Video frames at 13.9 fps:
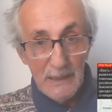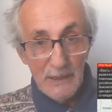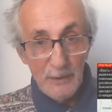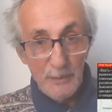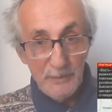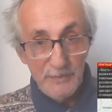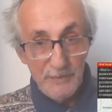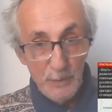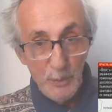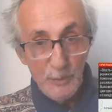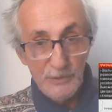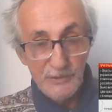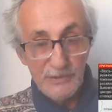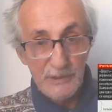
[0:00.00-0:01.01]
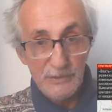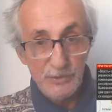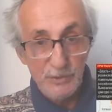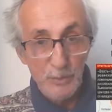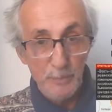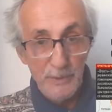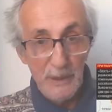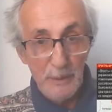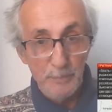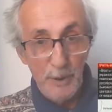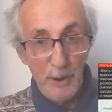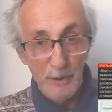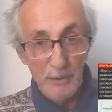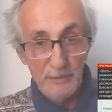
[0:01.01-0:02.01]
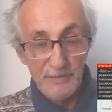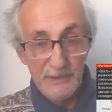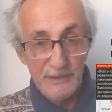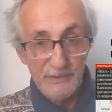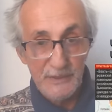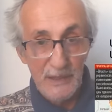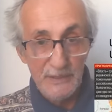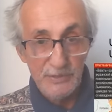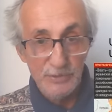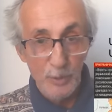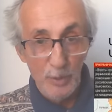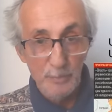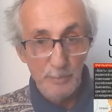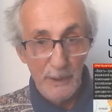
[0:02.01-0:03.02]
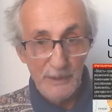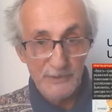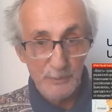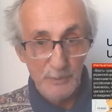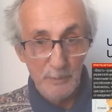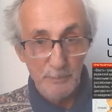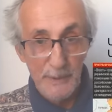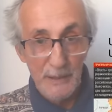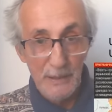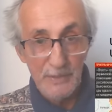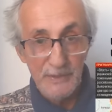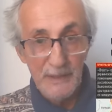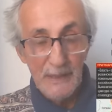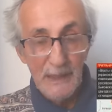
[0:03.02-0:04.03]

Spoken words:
refused to be a part of this and Donbas rebelled,